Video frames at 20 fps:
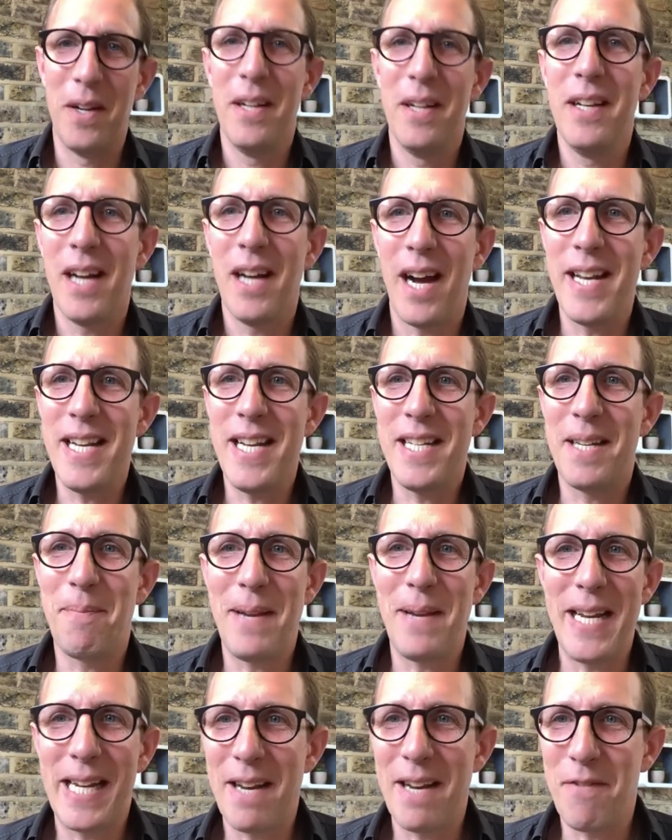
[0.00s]
I need to
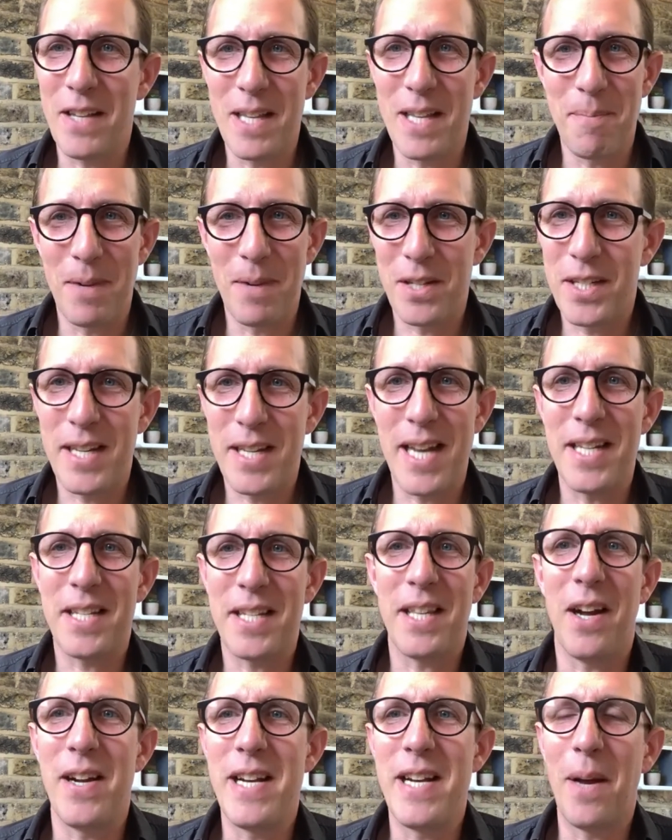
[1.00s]
be giving them a sense
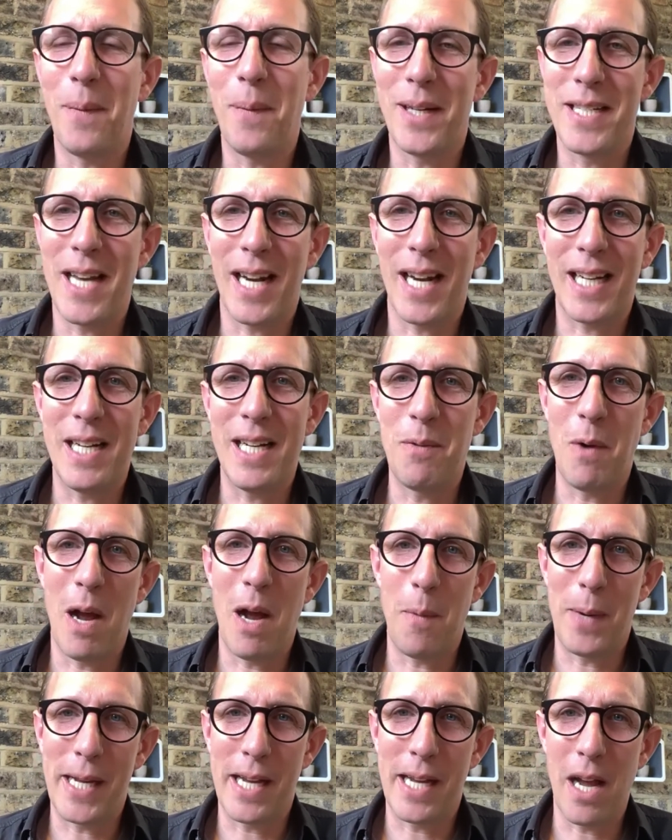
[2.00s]
that I know exactly where
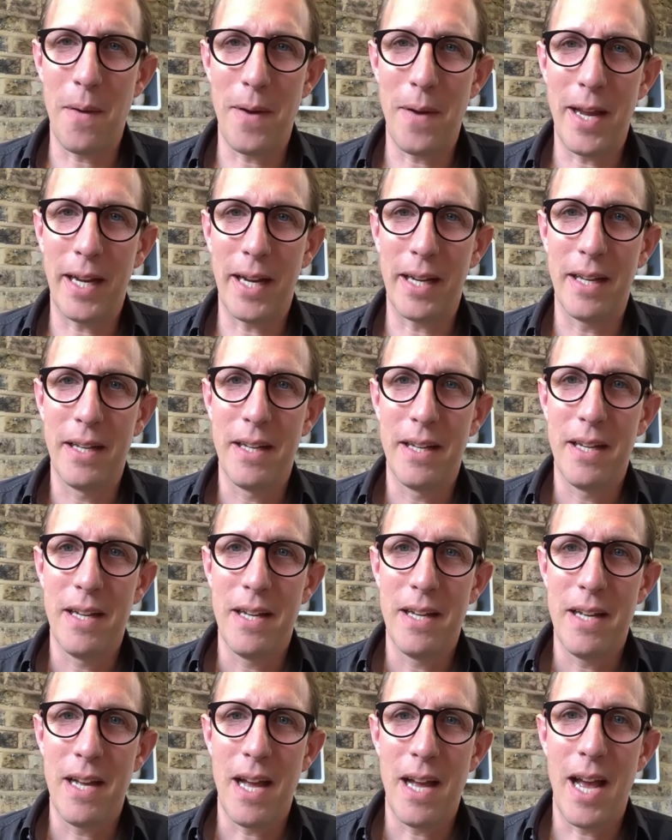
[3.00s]
we're going.
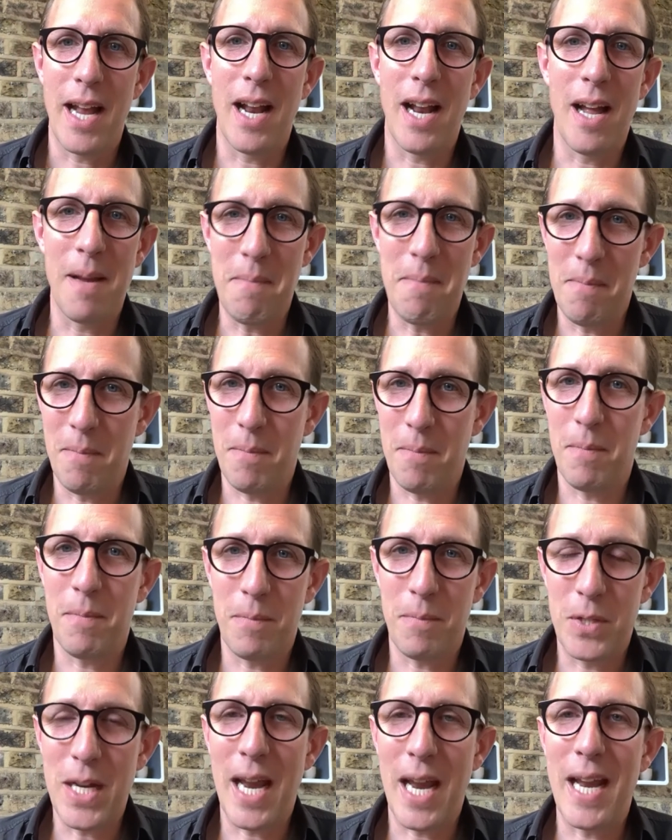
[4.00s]
And I'm
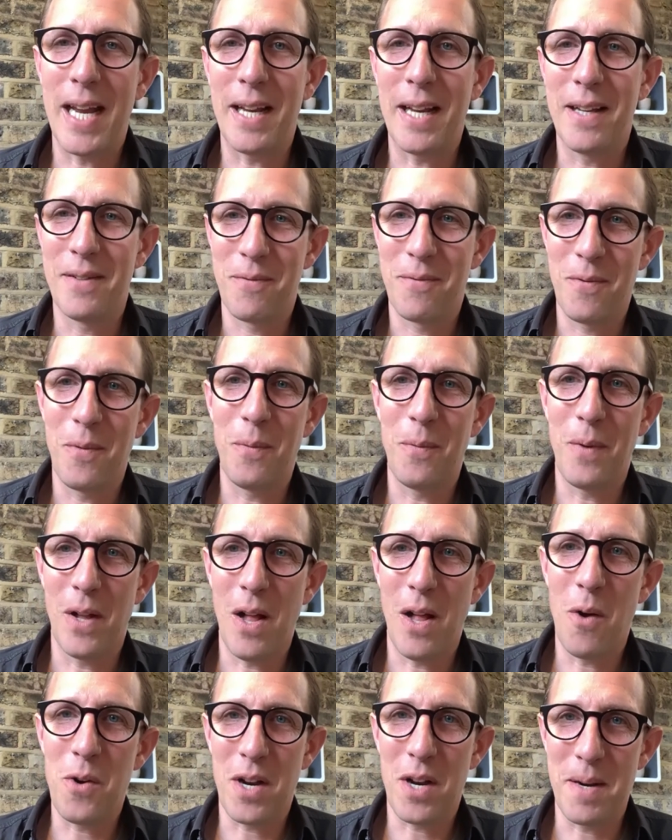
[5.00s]
saying, well,
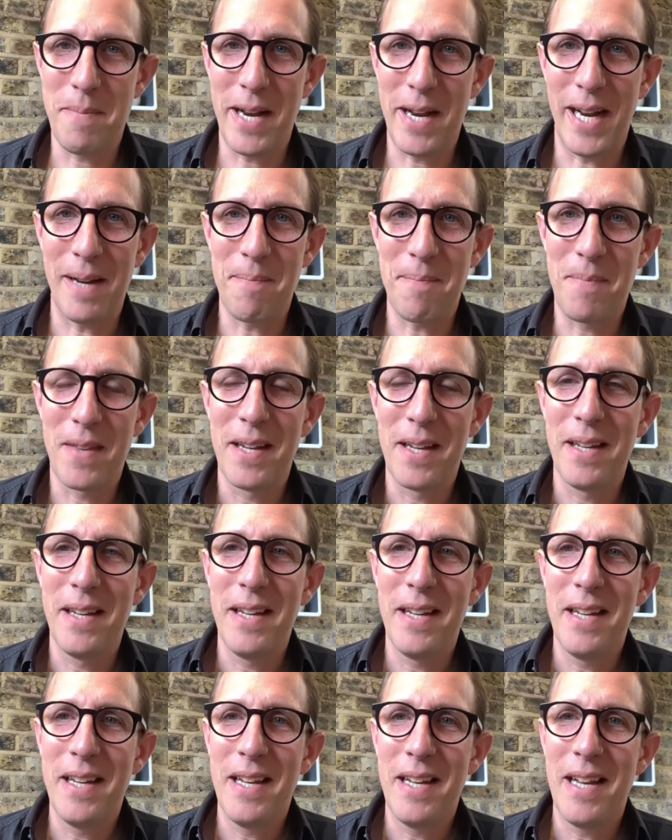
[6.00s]
hold on a minute.
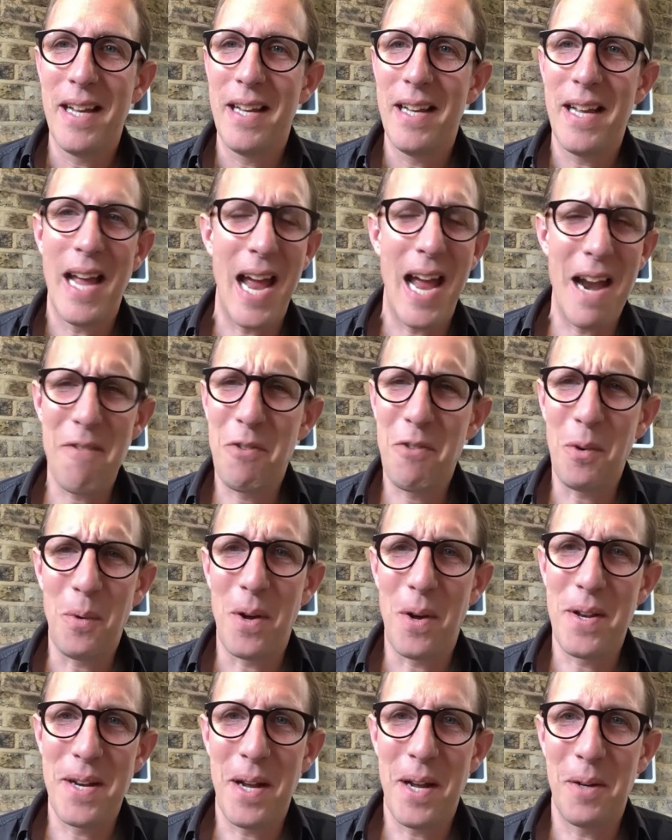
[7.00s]

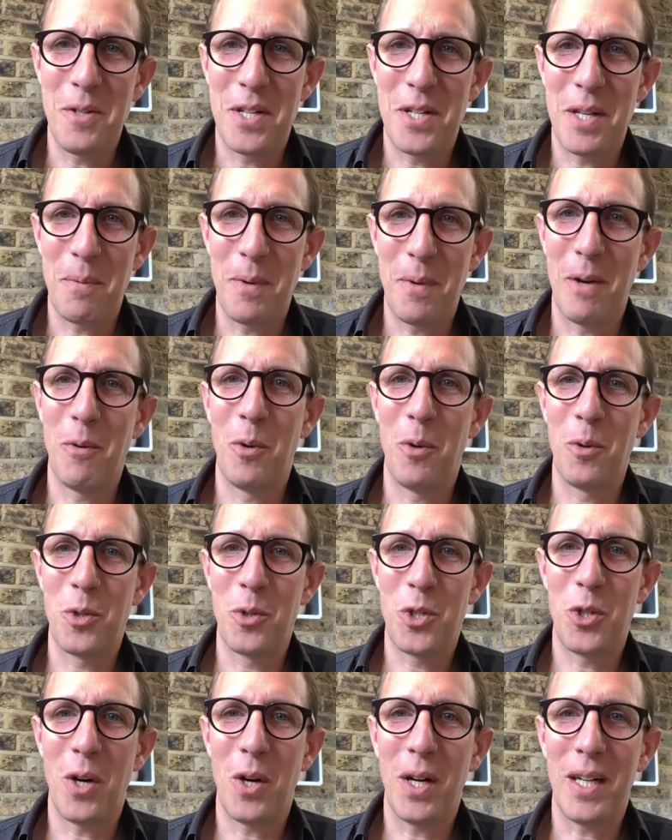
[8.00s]
Everyone knows that we're all
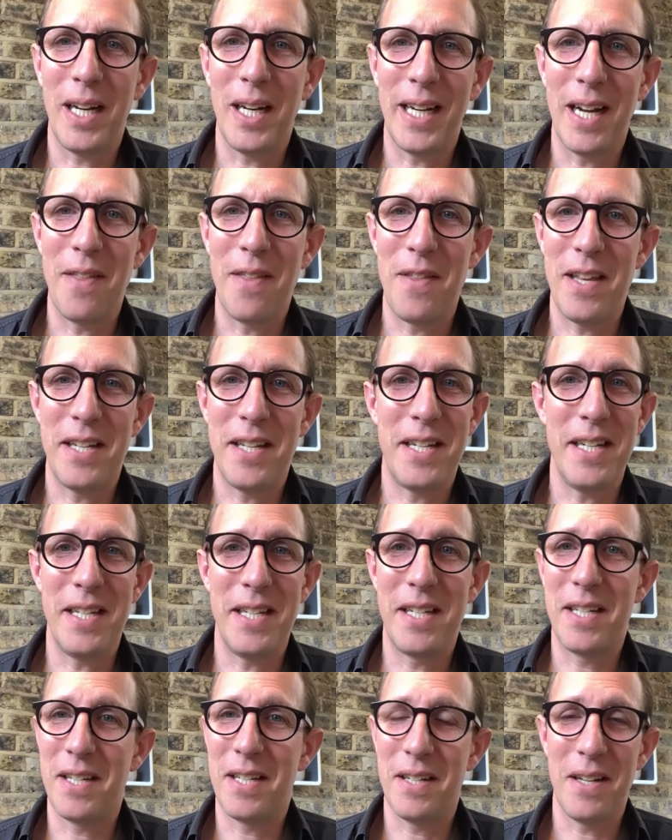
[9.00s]
struggling, and this
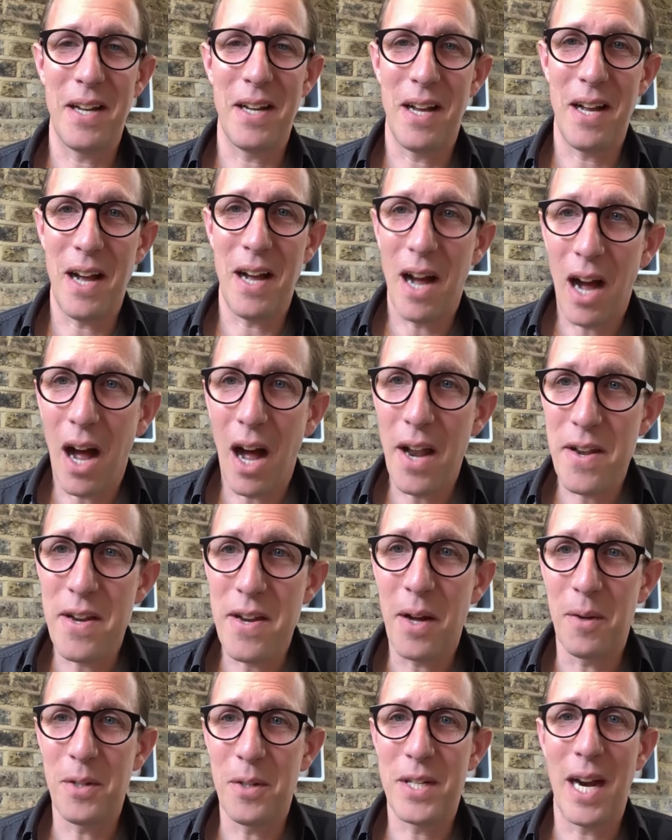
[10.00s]
is
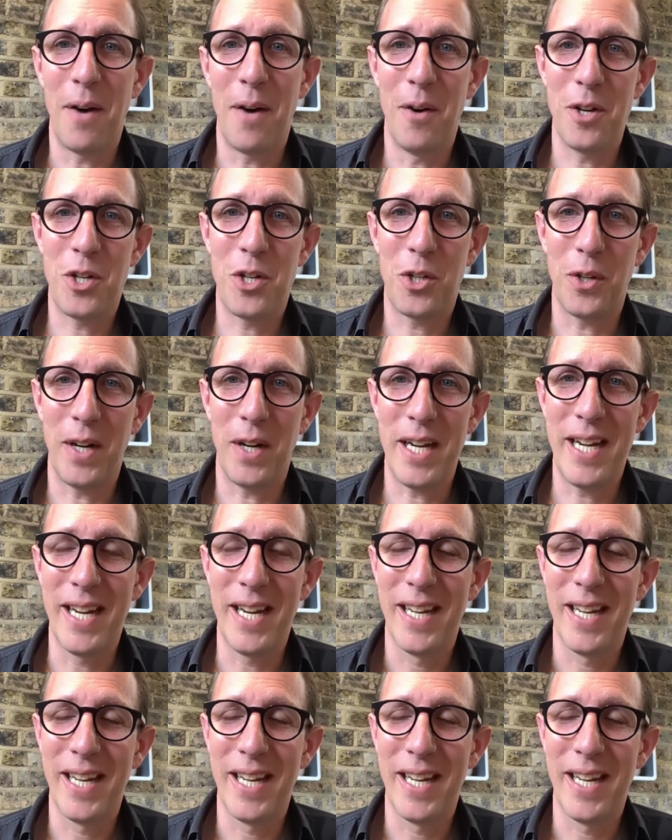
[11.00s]
unknown territory.